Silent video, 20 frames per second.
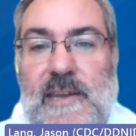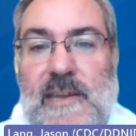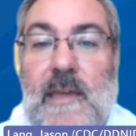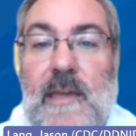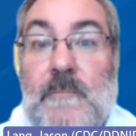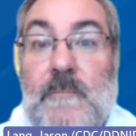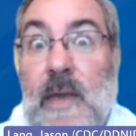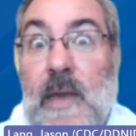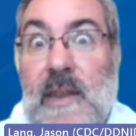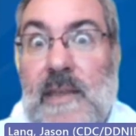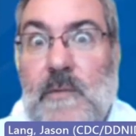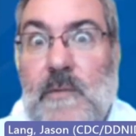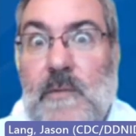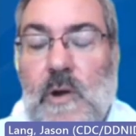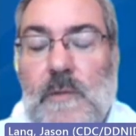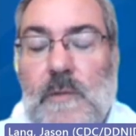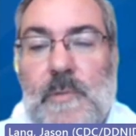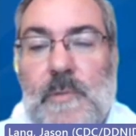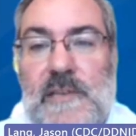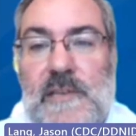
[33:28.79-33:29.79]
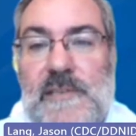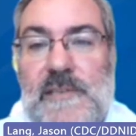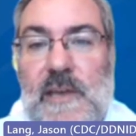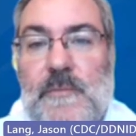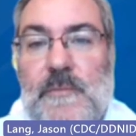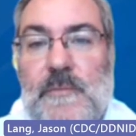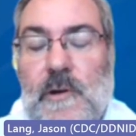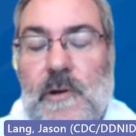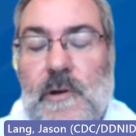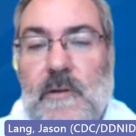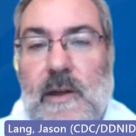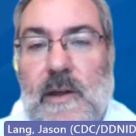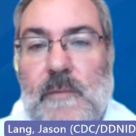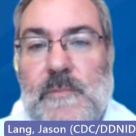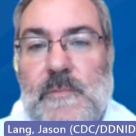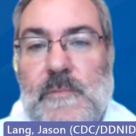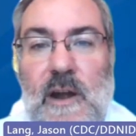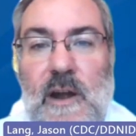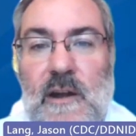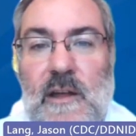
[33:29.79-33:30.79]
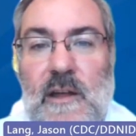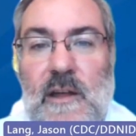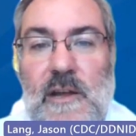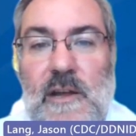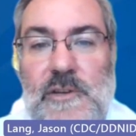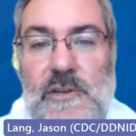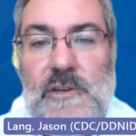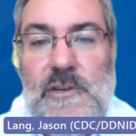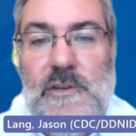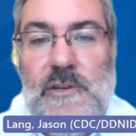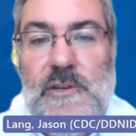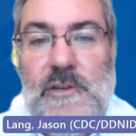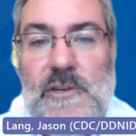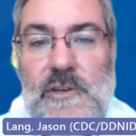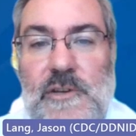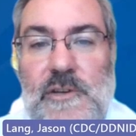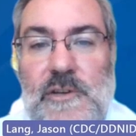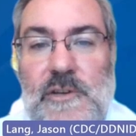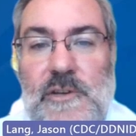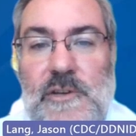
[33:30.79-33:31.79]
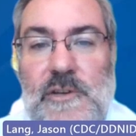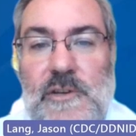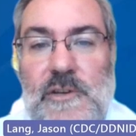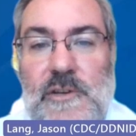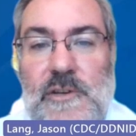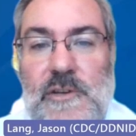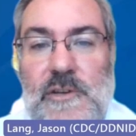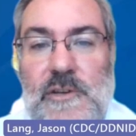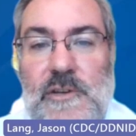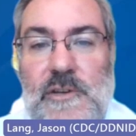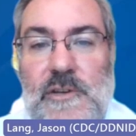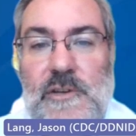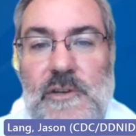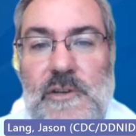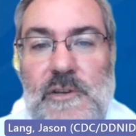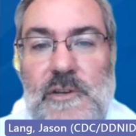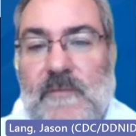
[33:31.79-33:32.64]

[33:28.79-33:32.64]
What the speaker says: and many workplace health programs in our country were suspended,